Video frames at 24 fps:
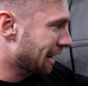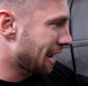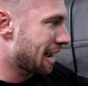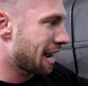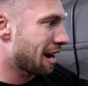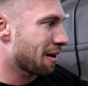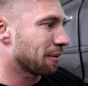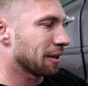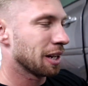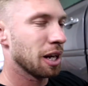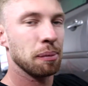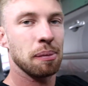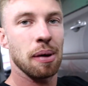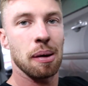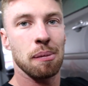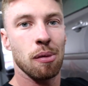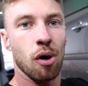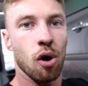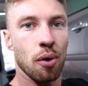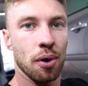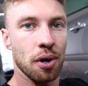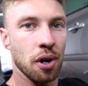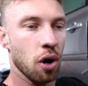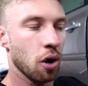are a little bit
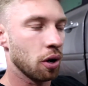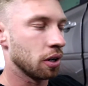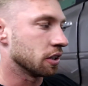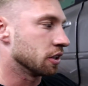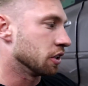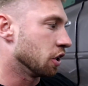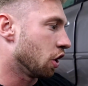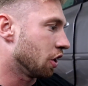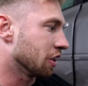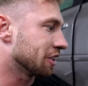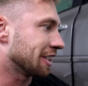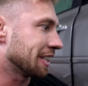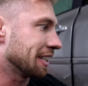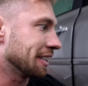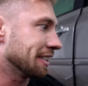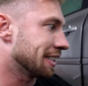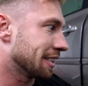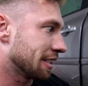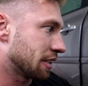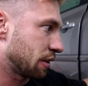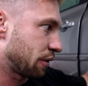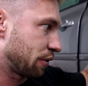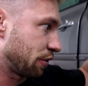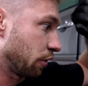more annoying, not as
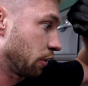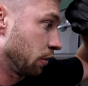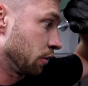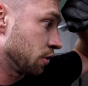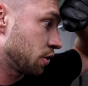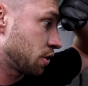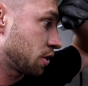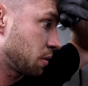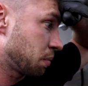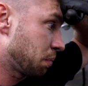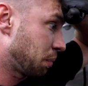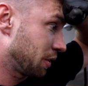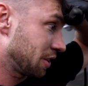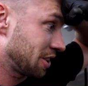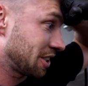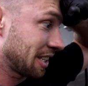easy as the fronts, but